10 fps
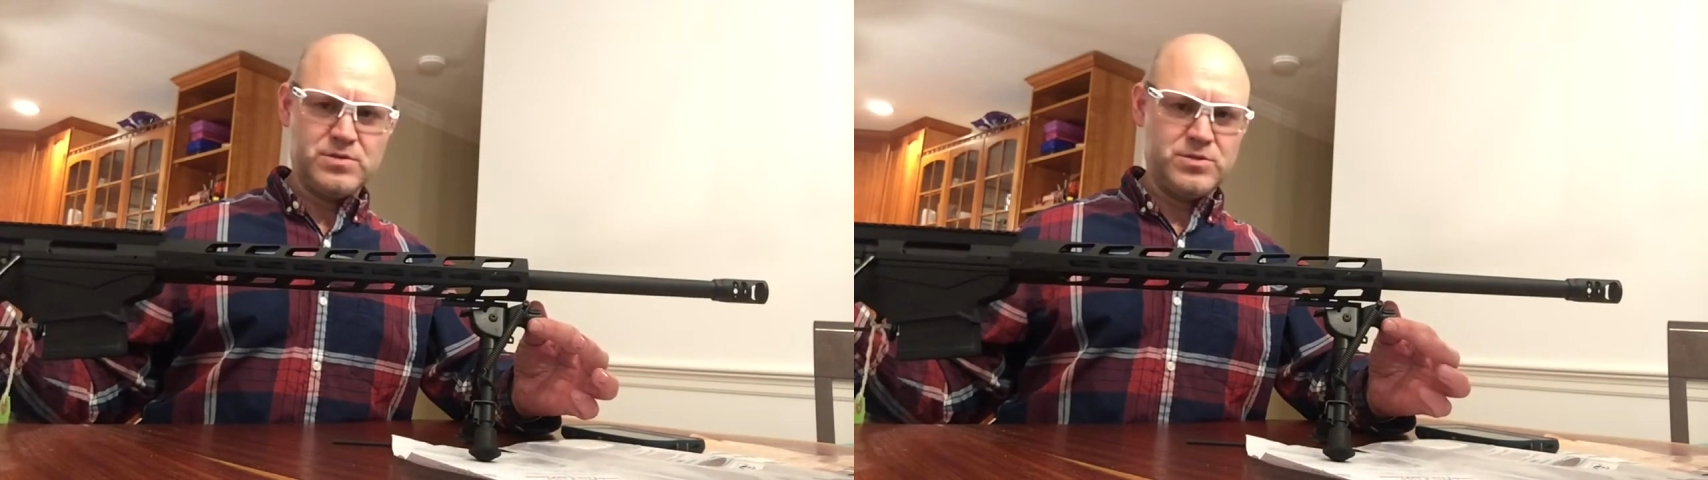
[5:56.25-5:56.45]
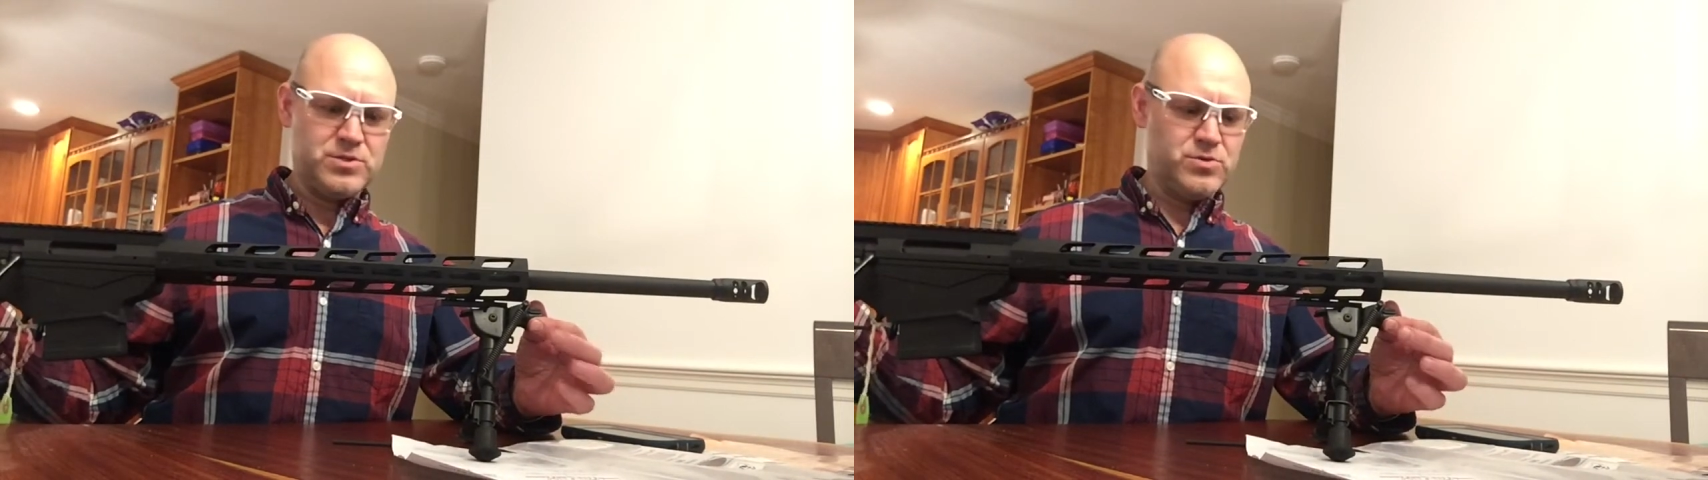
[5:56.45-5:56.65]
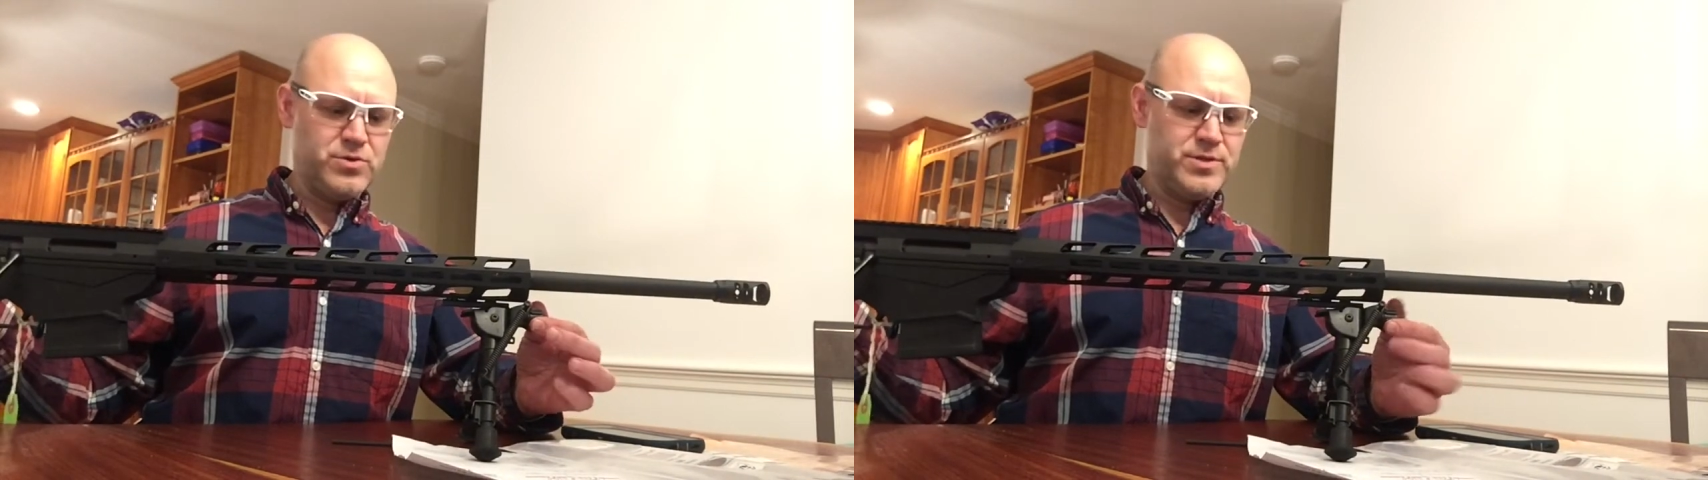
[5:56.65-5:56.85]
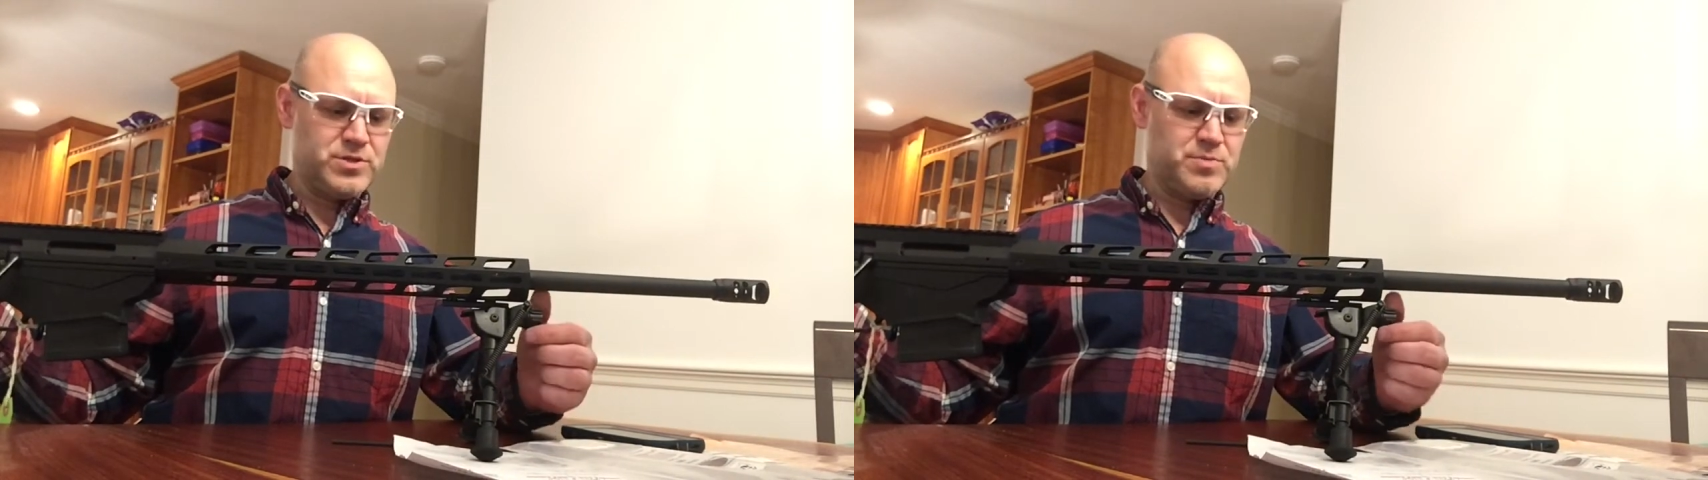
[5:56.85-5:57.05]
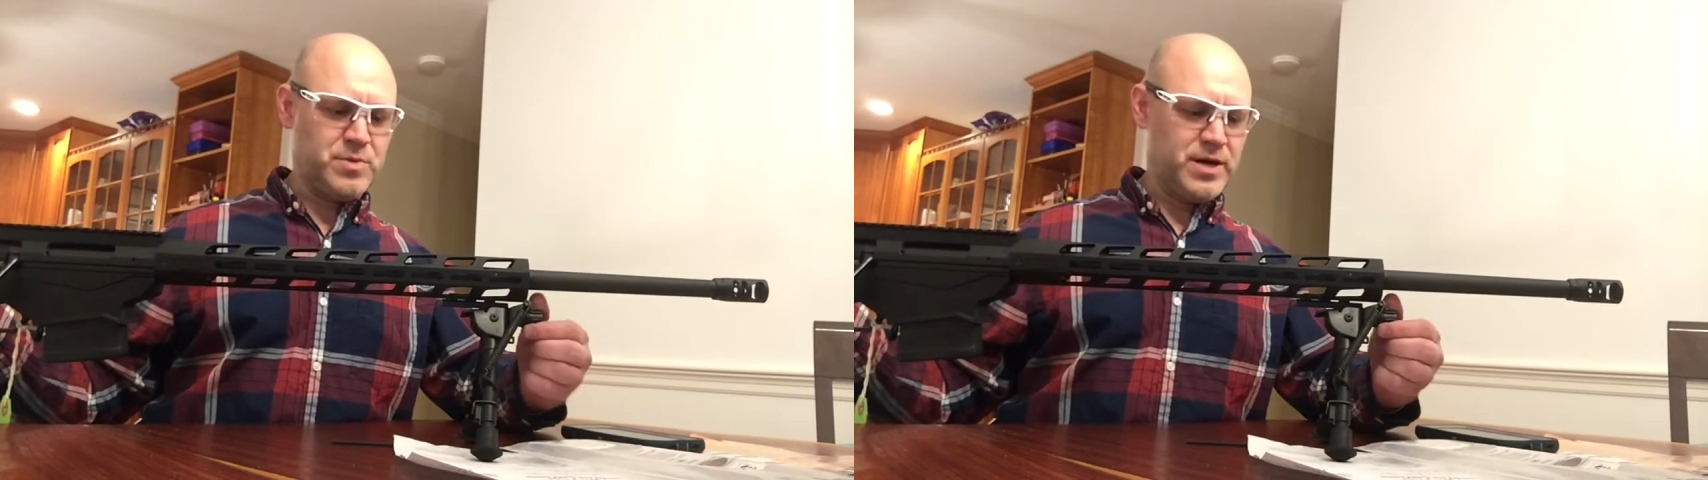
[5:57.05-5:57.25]
zeroed in
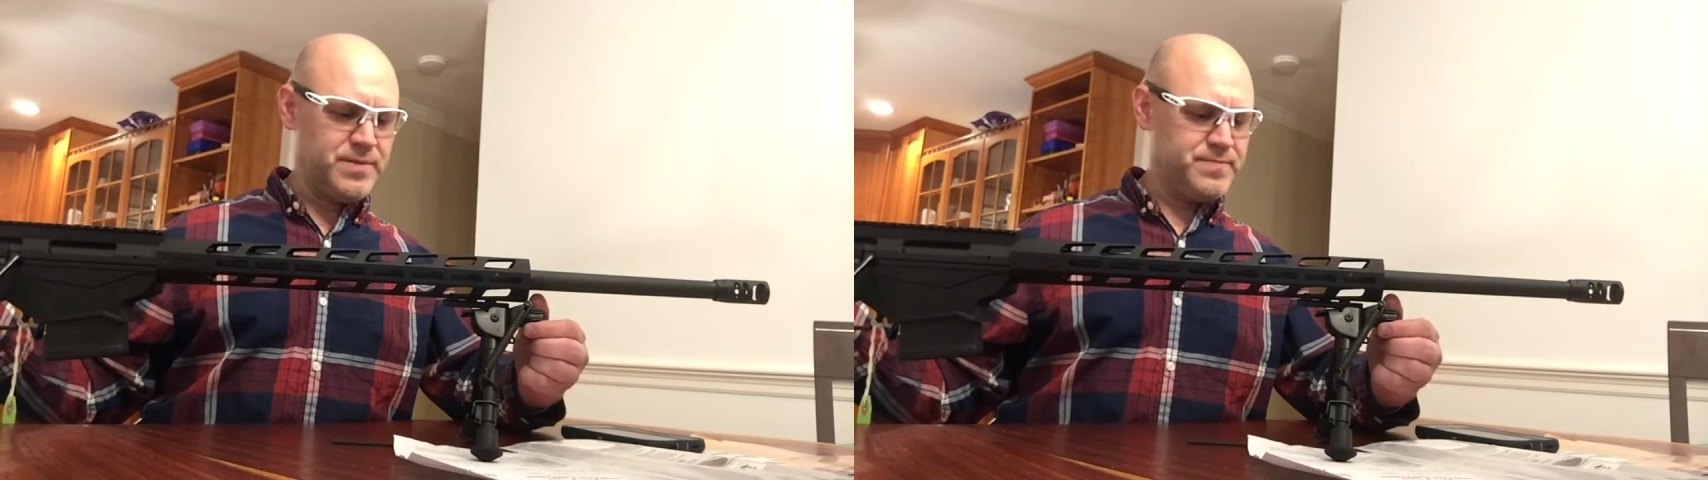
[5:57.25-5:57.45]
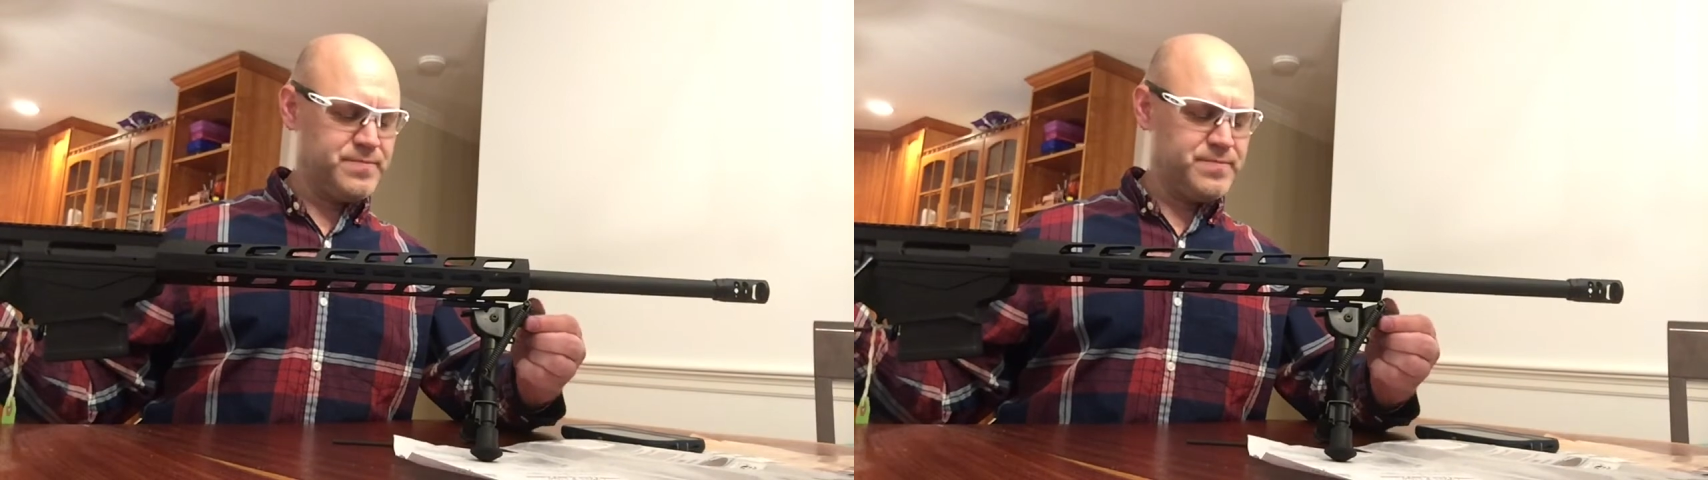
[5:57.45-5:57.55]
spot.